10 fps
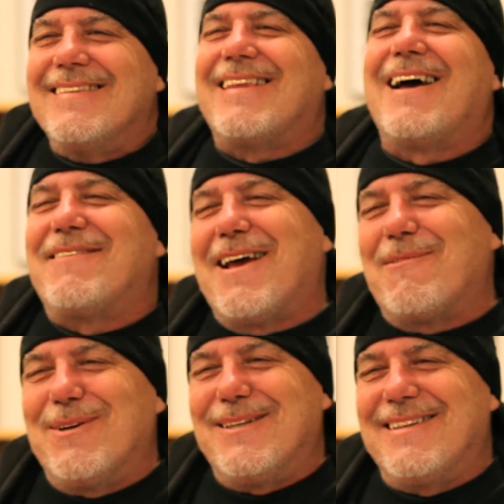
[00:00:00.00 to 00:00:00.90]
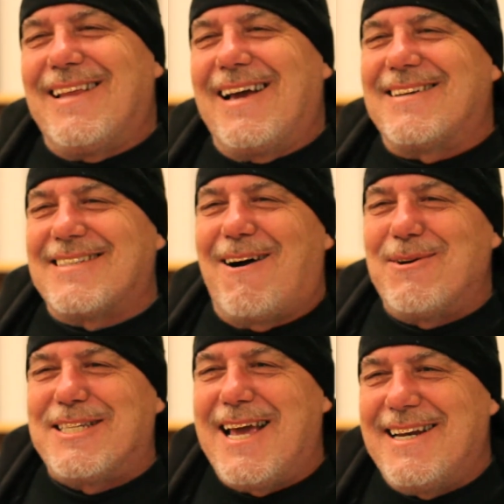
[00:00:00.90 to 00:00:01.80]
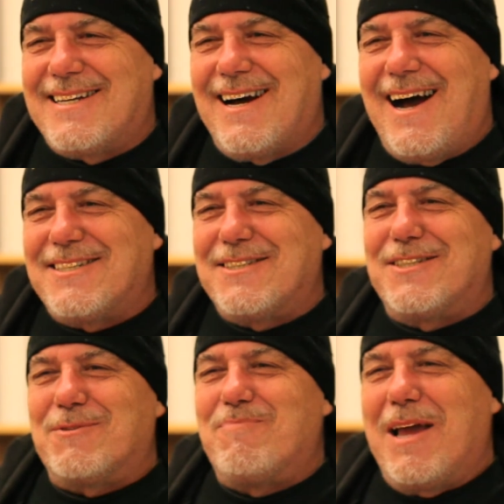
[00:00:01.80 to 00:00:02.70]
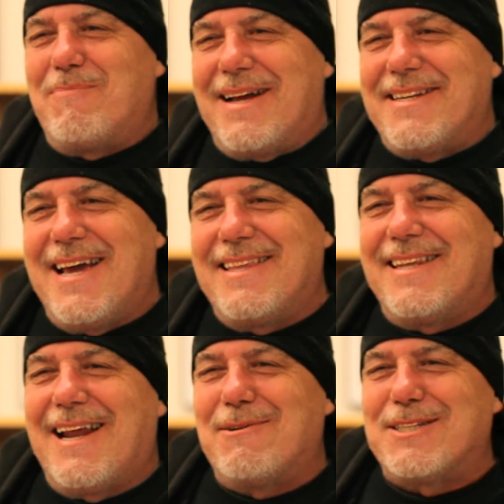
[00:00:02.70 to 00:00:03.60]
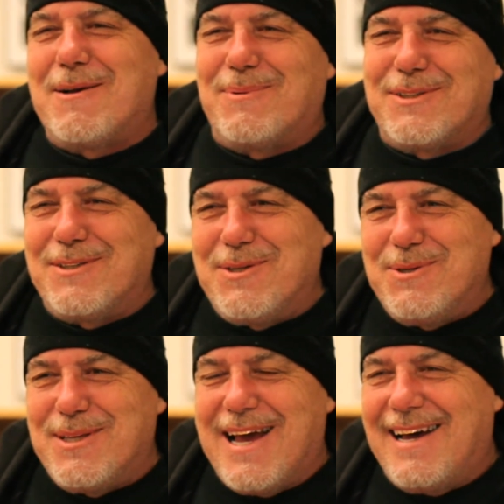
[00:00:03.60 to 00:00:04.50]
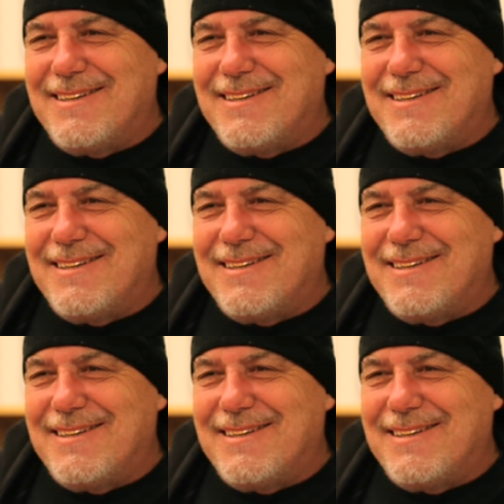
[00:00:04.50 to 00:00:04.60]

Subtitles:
That really, because I always hated Kach, it just made my day that I was able to do that.